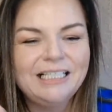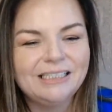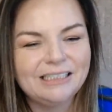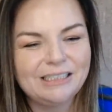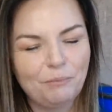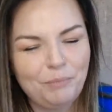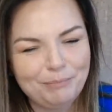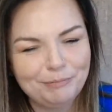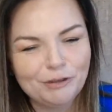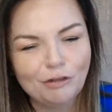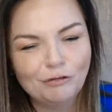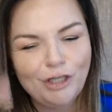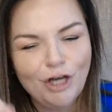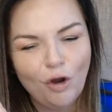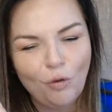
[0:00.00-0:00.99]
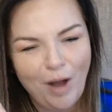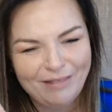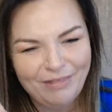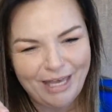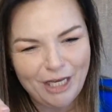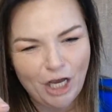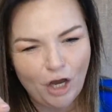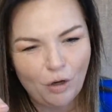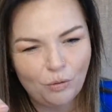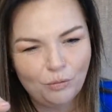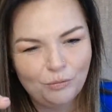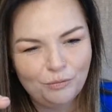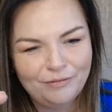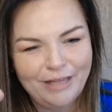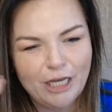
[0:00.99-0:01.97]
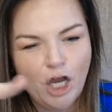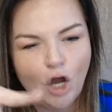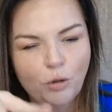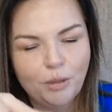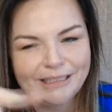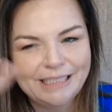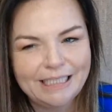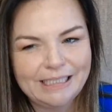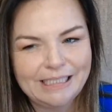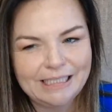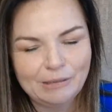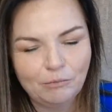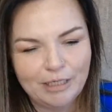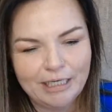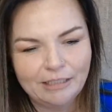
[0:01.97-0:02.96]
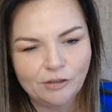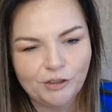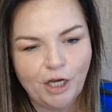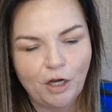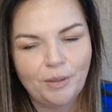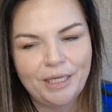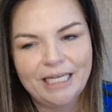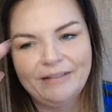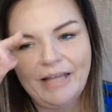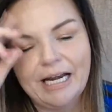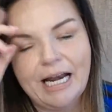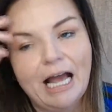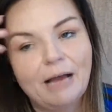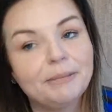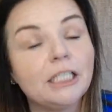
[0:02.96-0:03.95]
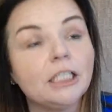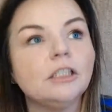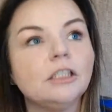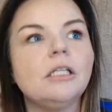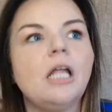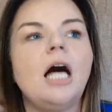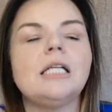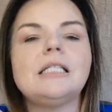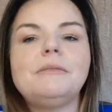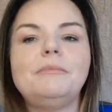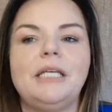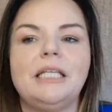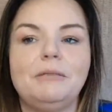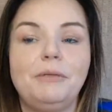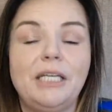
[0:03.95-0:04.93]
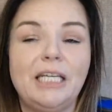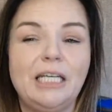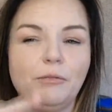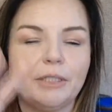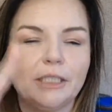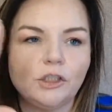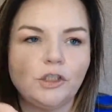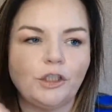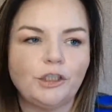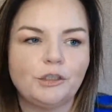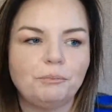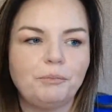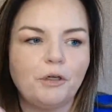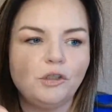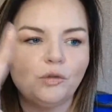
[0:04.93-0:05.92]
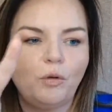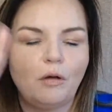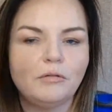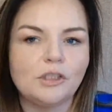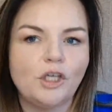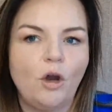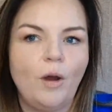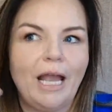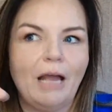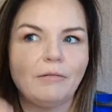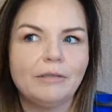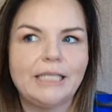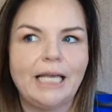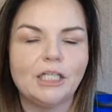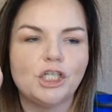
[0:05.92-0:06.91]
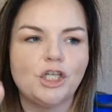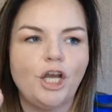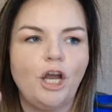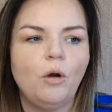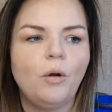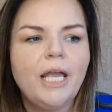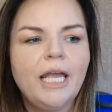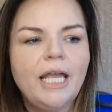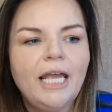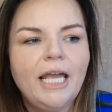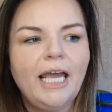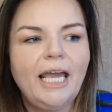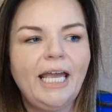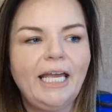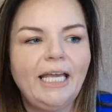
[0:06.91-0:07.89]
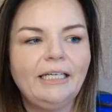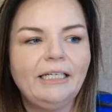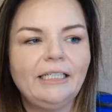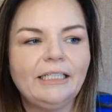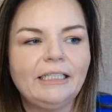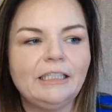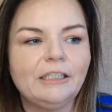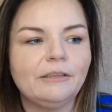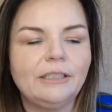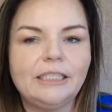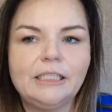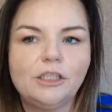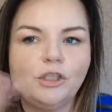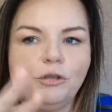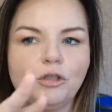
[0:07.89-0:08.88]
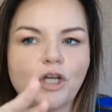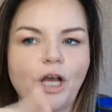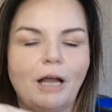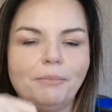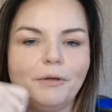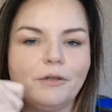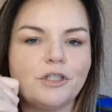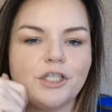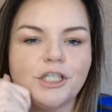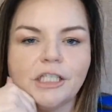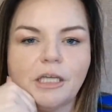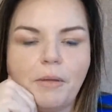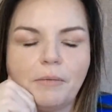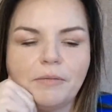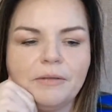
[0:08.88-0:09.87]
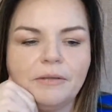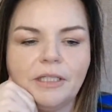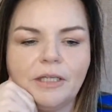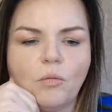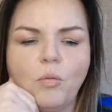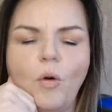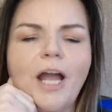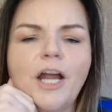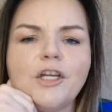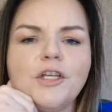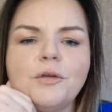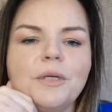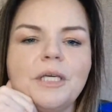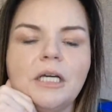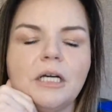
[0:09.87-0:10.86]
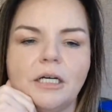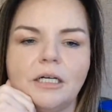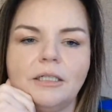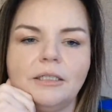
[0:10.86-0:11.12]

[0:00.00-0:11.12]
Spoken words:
Some people don't know why they go. They go because they see someone else going. And that happened a lot to me in the beginning. When I started to post where I was going, I was at a show, and literally these two shop owners just come up to me like, why are you here?